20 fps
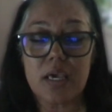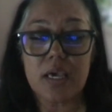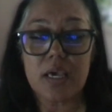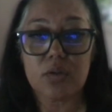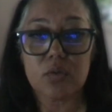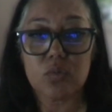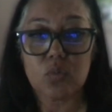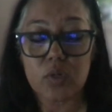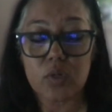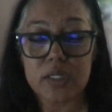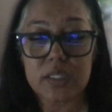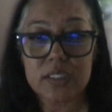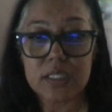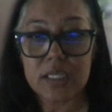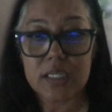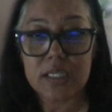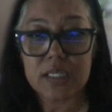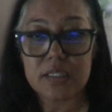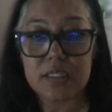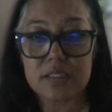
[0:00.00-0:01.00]
And one
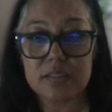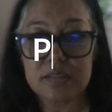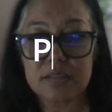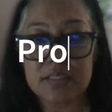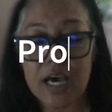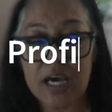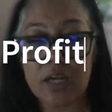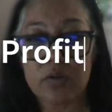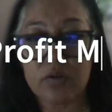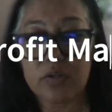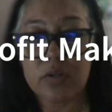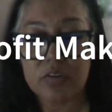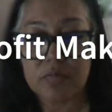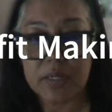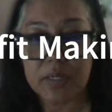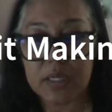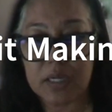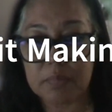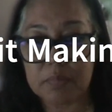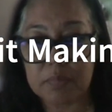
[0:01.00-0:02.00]
is, how do I know
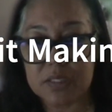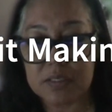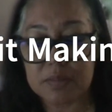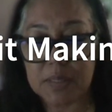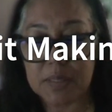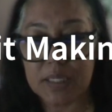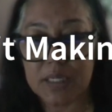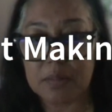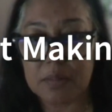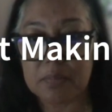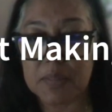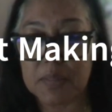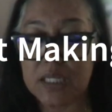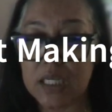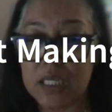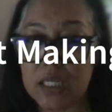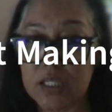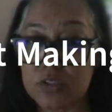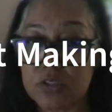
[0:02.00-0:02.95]
if my company is making money?